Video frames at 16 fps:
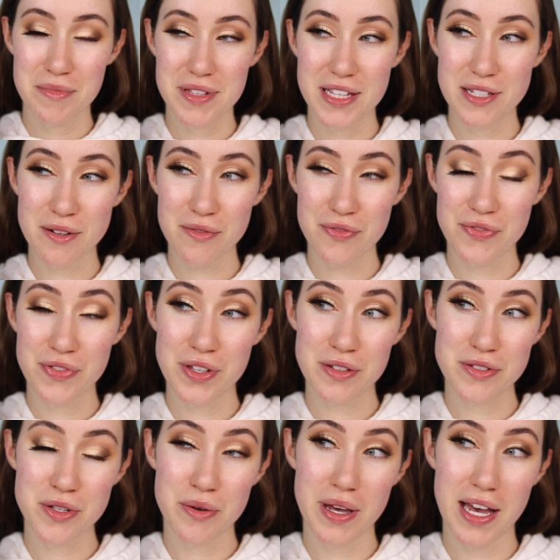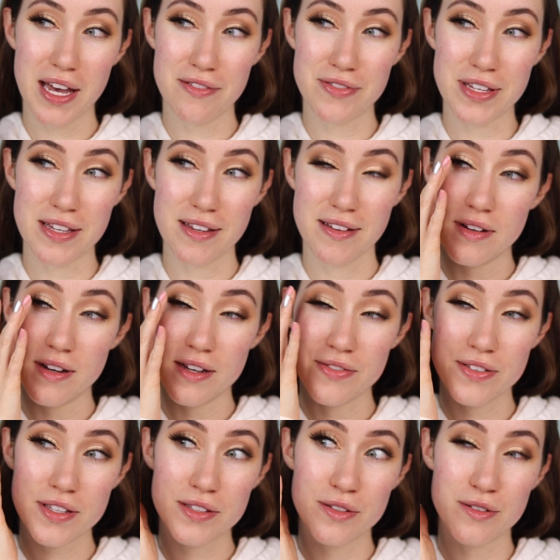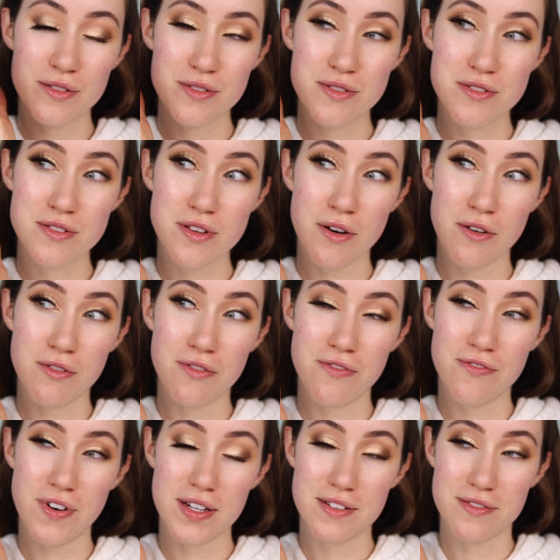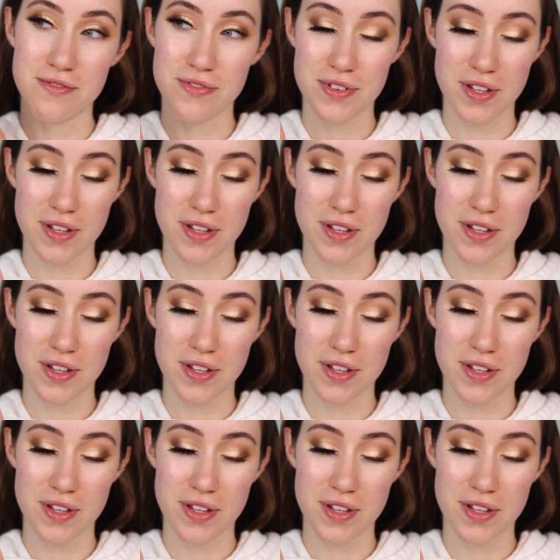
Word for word: but they don't feel too heavy. I feel like they're so fun and